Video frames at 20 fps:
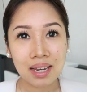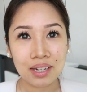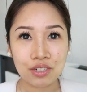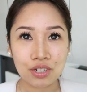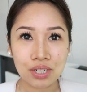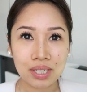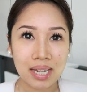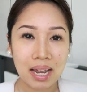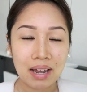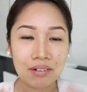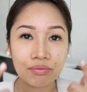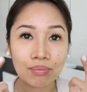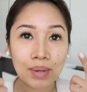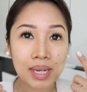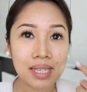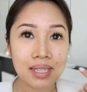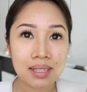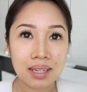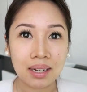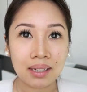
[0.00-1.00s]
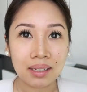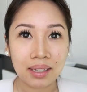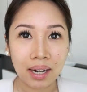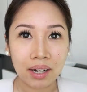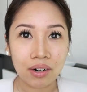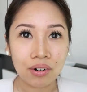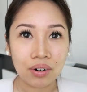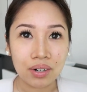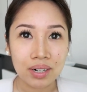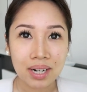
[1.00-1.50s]
I just have my
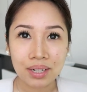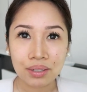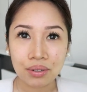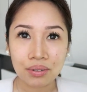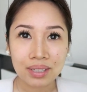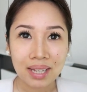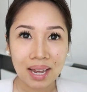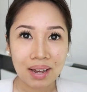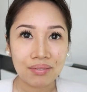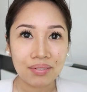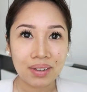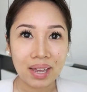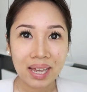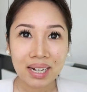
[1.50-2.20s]
skincare on. I don't have